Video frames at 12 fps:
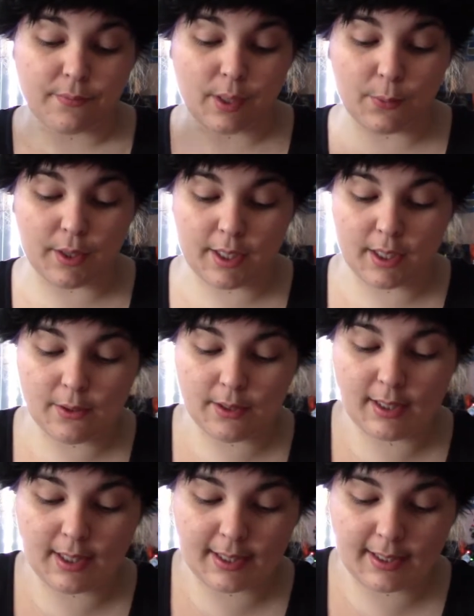We're going to go
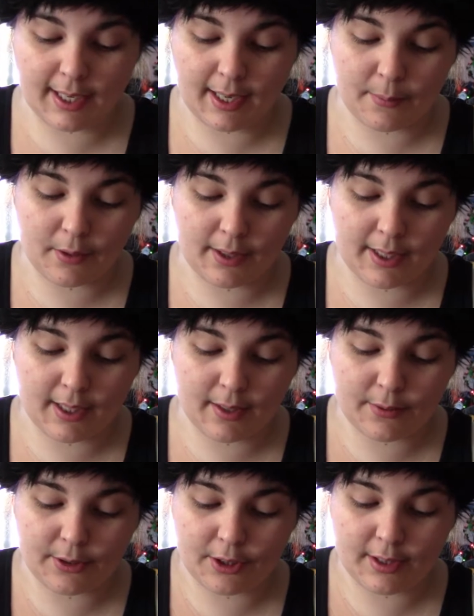into this Amarina,
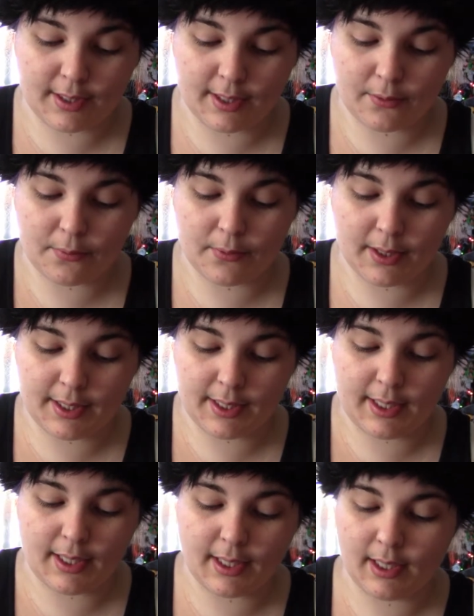which is a
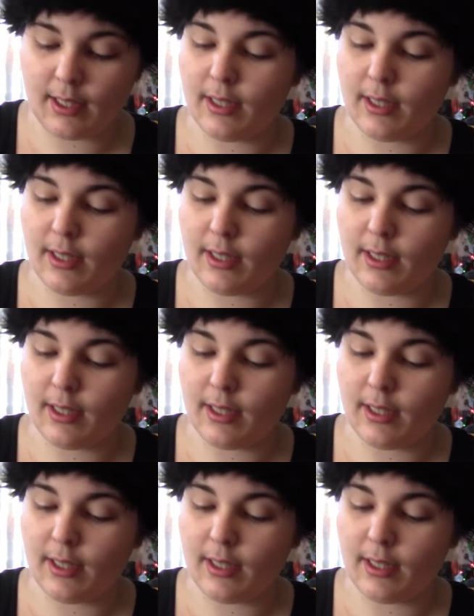really,